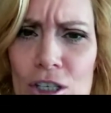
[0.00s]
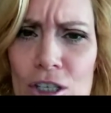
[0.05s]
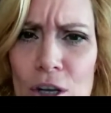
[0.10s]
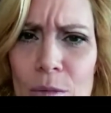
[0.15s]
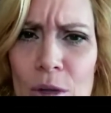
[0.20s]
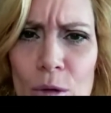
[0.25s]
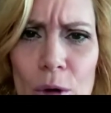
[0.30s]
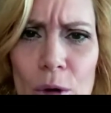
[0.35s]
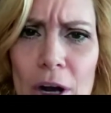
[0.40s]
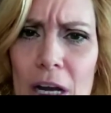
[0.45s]
You're
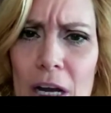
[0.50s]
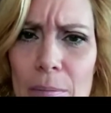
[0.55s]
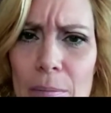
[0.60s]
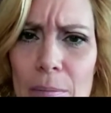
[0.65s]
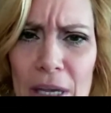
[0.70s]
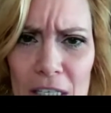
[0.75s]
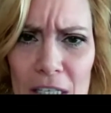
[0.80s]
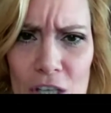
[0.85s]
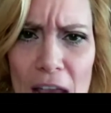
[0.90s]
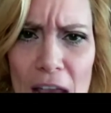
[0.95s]
wearing a pink
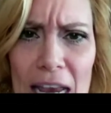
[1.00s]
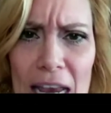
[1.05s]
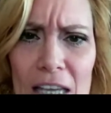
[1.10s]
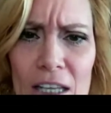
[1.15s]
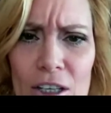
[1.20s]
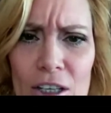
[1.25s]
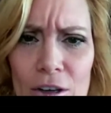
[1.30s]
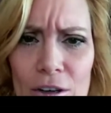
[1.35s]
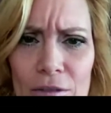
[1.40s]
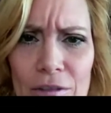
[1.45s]
jacket and
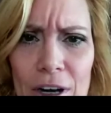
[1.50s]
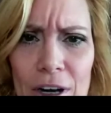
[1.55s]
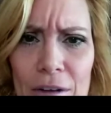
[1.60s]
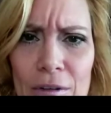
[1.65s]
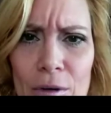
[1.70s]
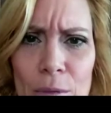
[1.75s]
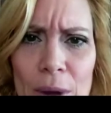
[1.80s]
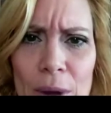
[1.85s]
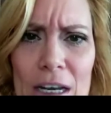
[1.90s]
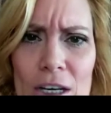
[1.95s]
you're in front of a
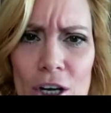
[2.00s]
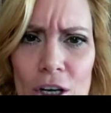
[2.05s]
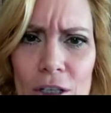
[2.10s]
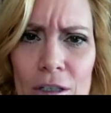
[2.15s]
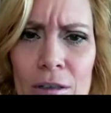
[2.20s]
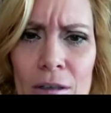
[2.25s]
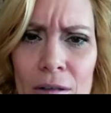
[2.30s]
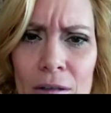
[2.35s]
red curtain.